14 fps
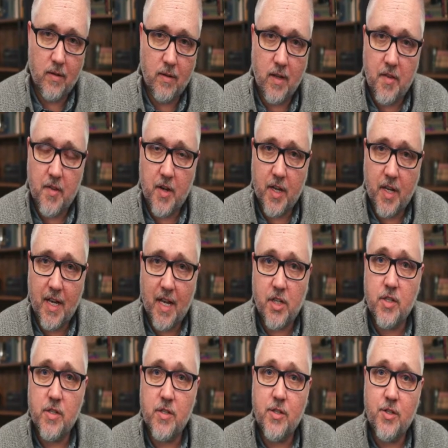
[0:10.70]
and their
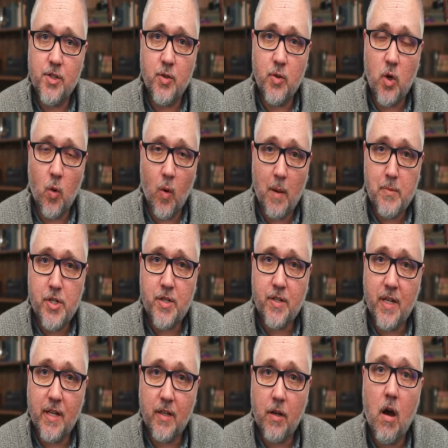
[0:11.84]
connections to corruption
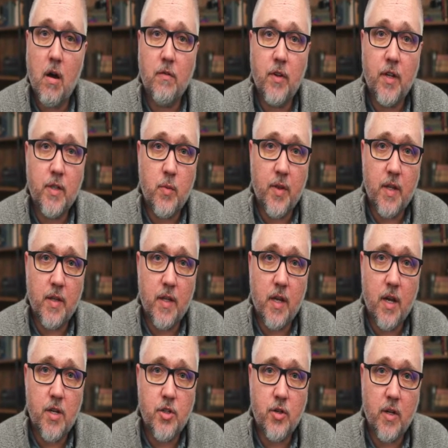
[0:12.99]
and conflict within the
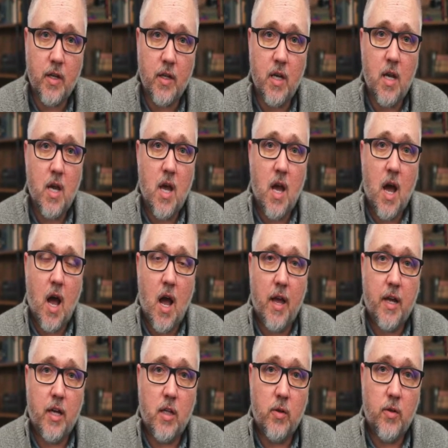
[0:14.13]
country. I
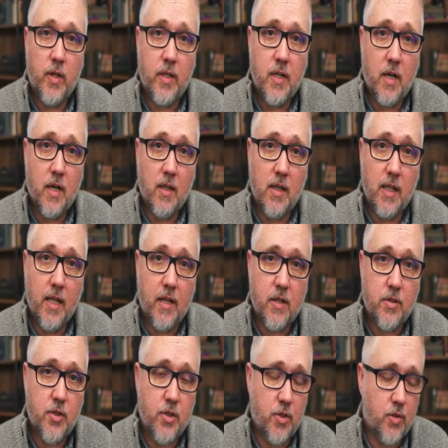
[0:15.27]
included a link
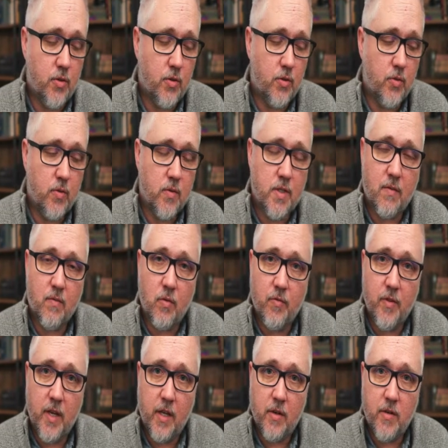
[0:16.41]
to several
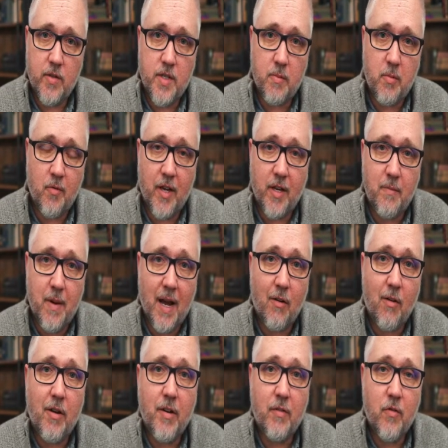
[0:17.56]
videos that provided
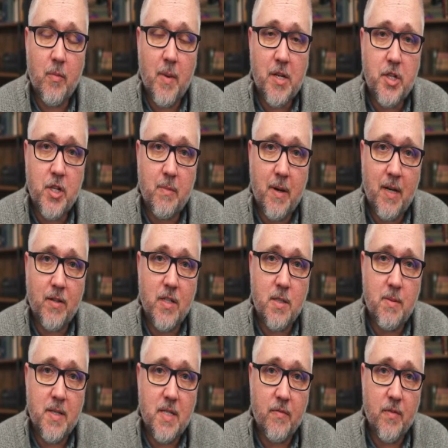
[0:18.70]
background information about the
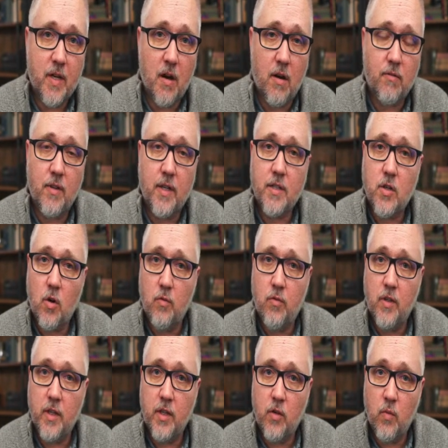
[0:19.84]
specific conflict.
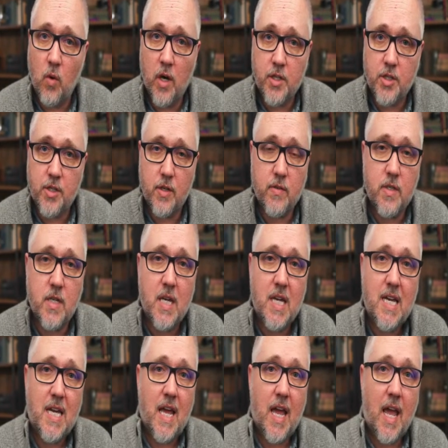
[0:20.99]
Hopefully you've watched those
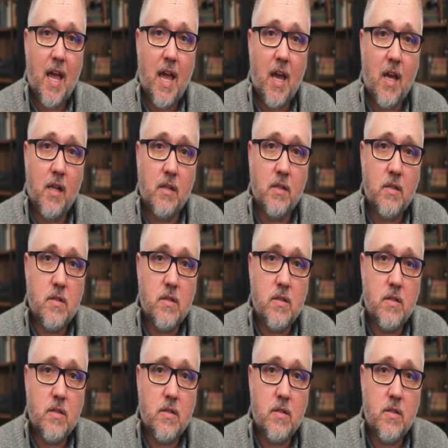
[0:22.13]
and